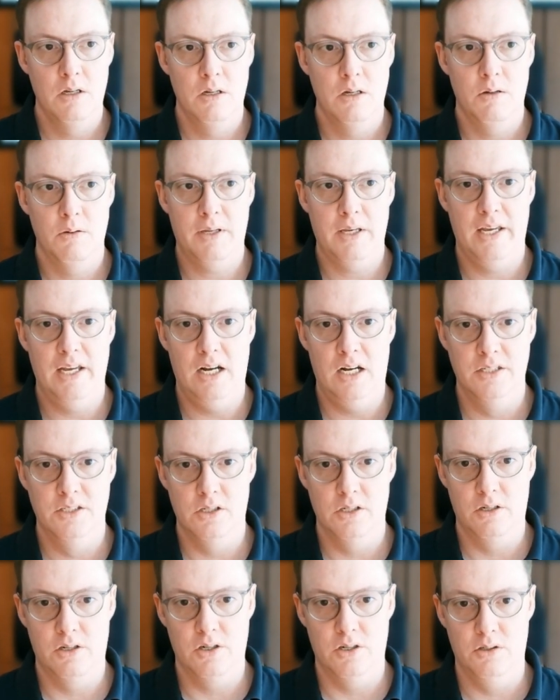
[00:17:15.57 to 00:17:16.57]
Okay,
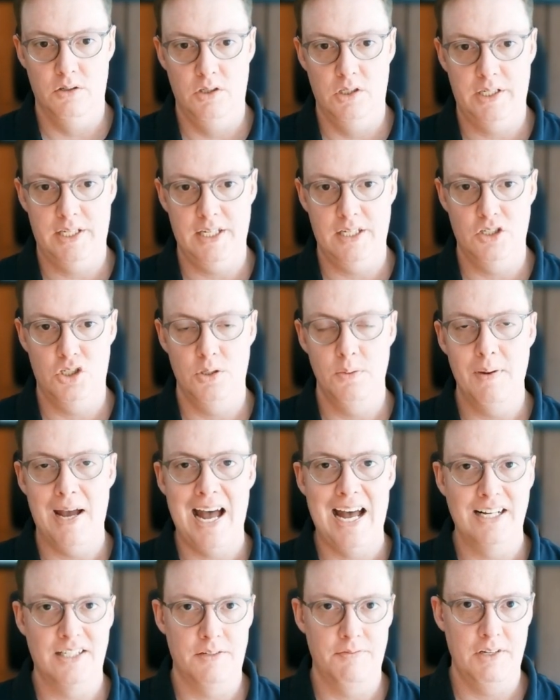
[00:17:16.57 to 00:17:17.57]
Unzicker looking to
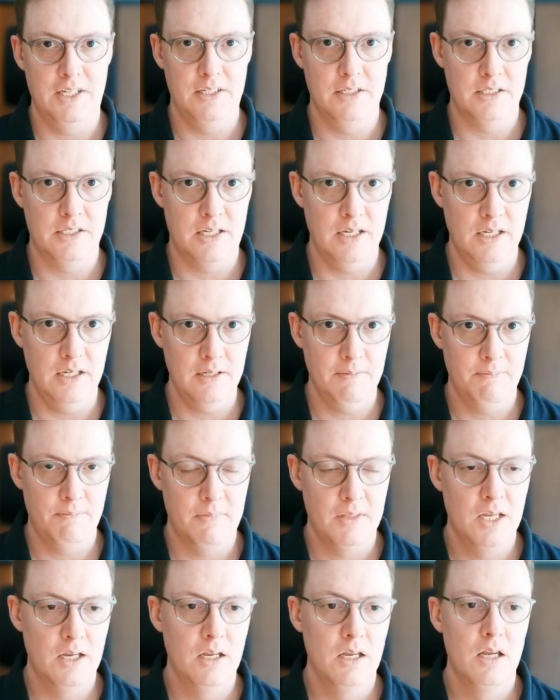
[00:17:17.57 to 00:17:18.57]
activate his king
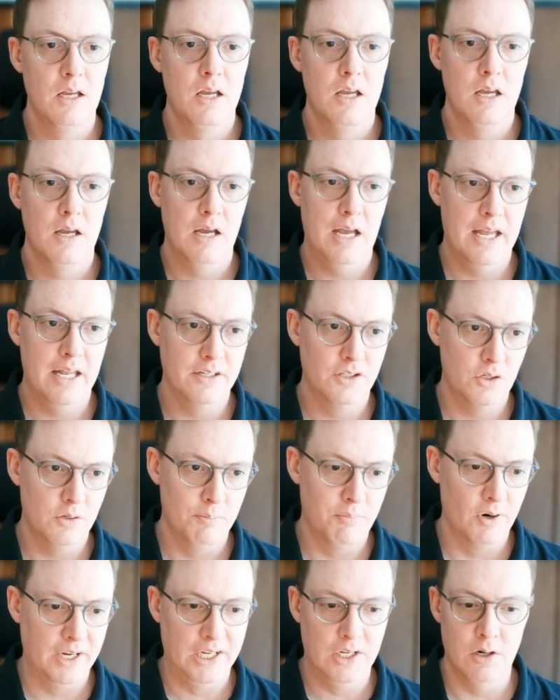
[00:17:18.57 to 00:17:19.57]
and to
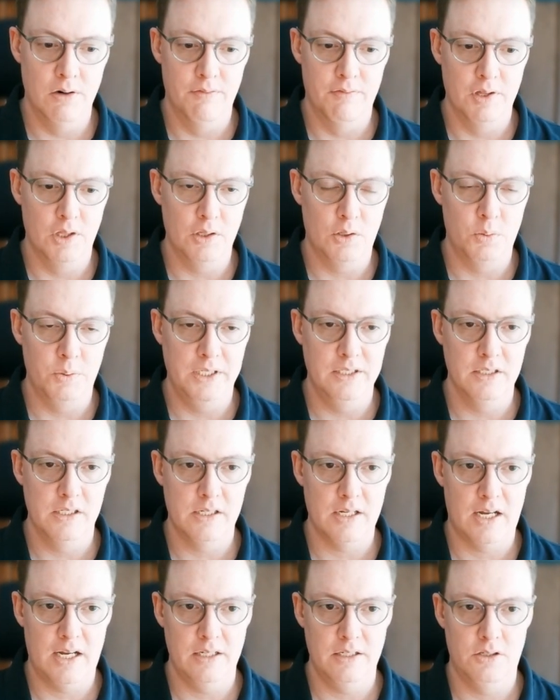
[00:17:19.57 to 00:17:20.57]
bring it over to the queen
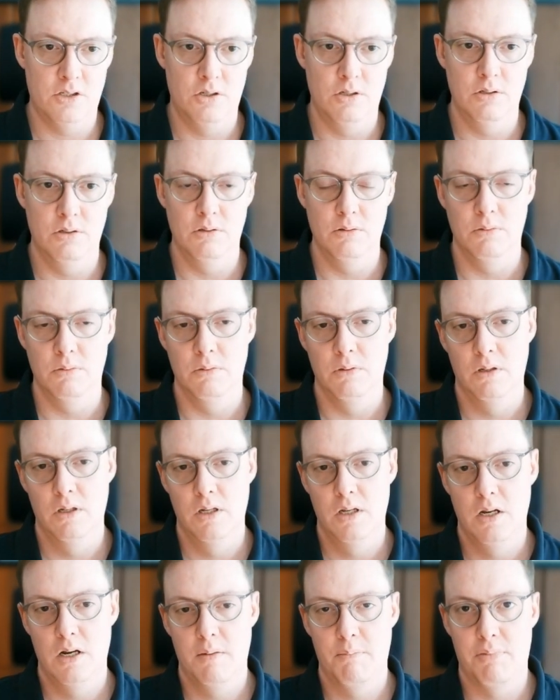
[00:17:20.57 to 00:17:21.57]
side to
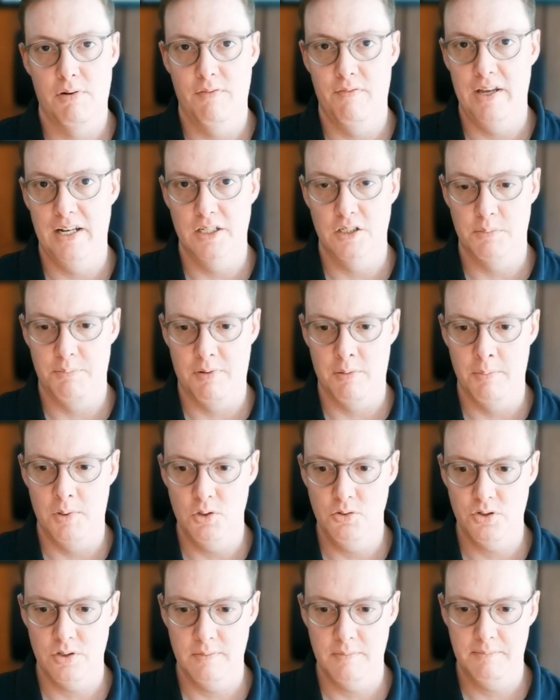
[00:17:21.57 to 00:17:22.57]
prevent its
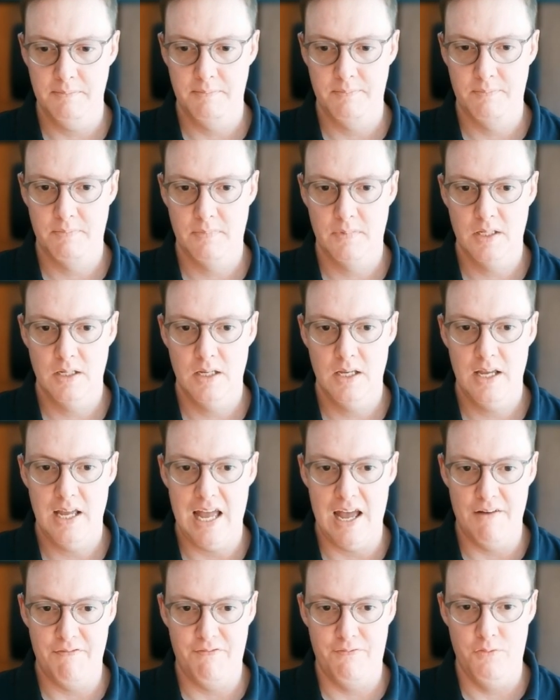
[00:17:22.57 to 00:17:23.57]
promotion.
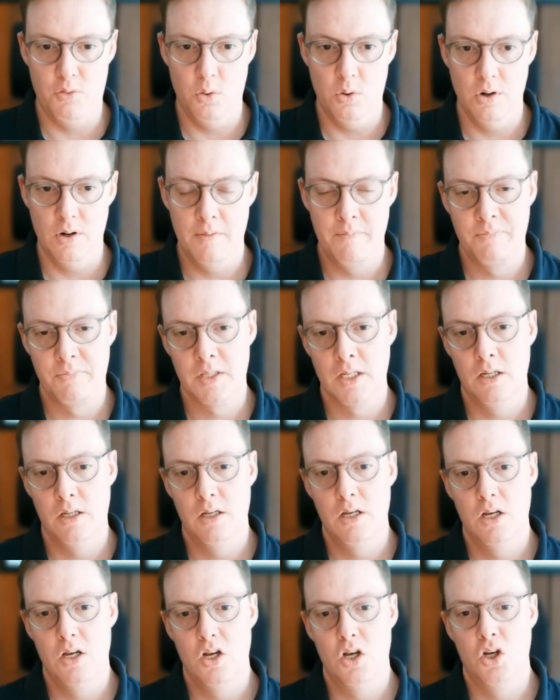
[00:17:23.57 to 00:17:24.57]
f4.
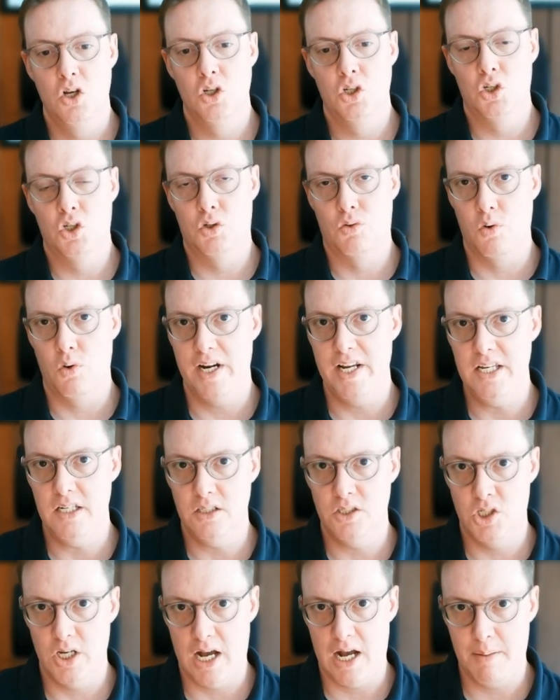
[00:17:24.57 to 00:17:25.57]
Great
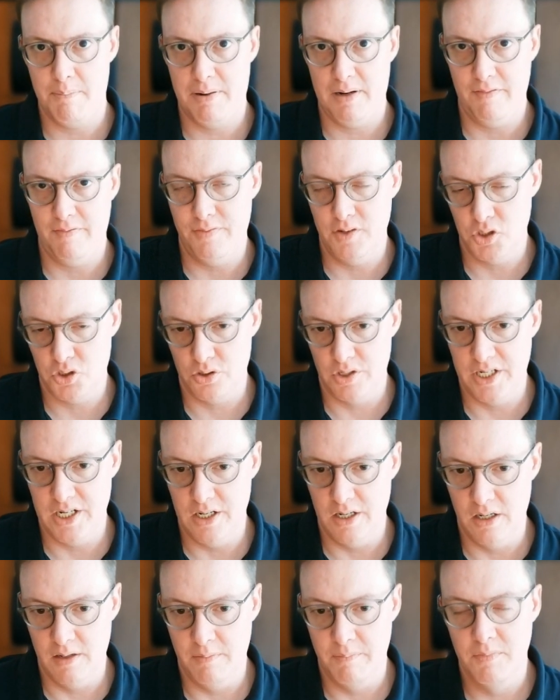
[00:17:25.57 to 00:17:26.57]
job by Fischer
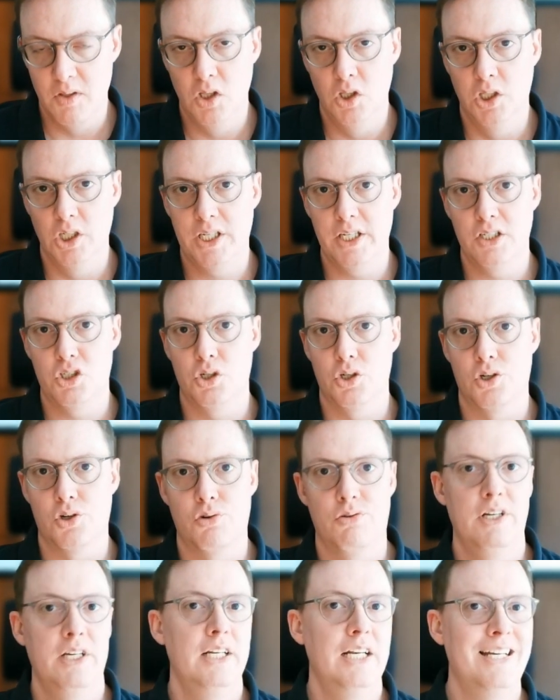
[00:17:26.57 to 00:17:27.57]
here, looking to
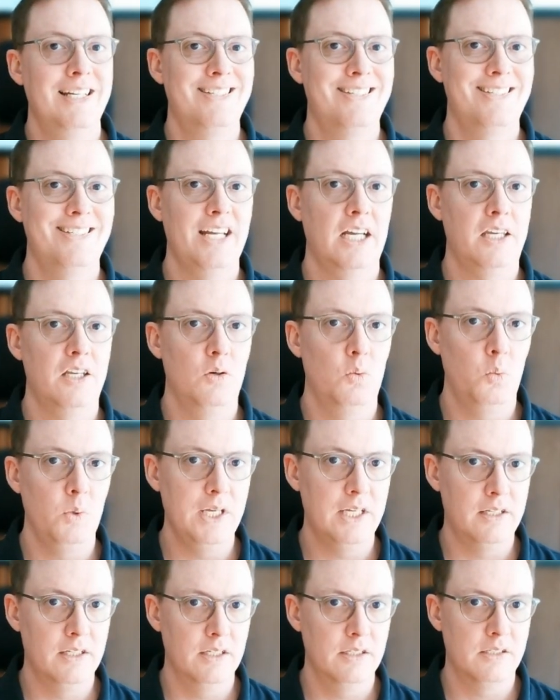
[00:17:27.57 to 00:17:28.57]
create a second
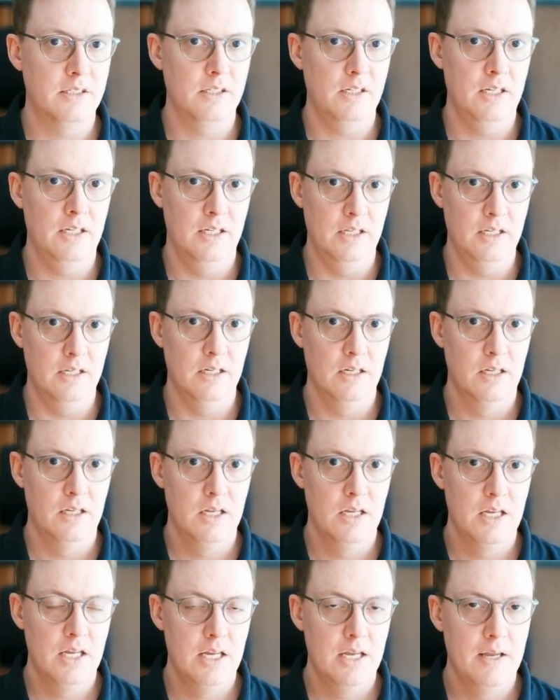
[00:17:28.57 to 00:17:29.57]
weakness in
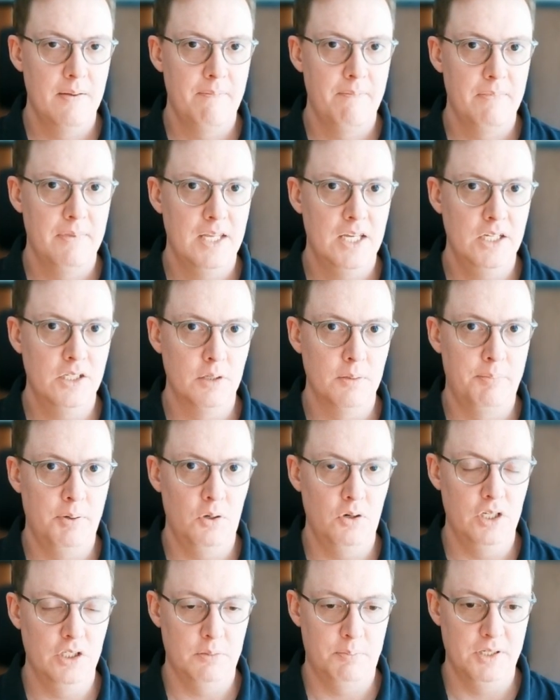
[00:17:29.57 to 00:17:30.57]
his
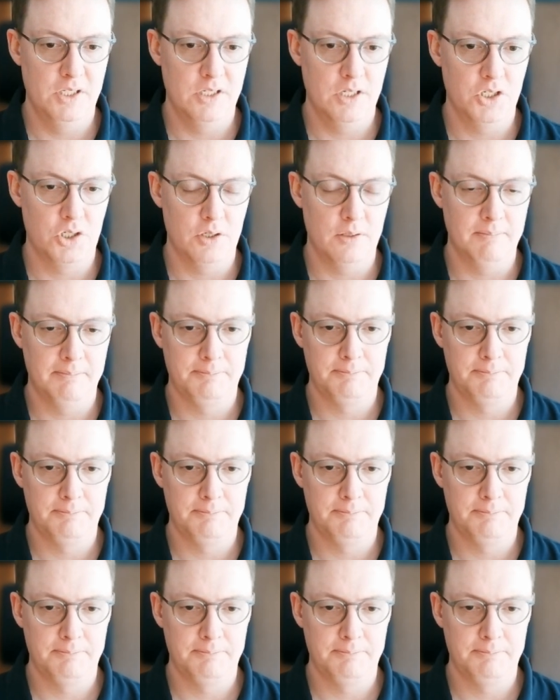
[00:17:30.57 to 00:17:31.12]
opponent's position.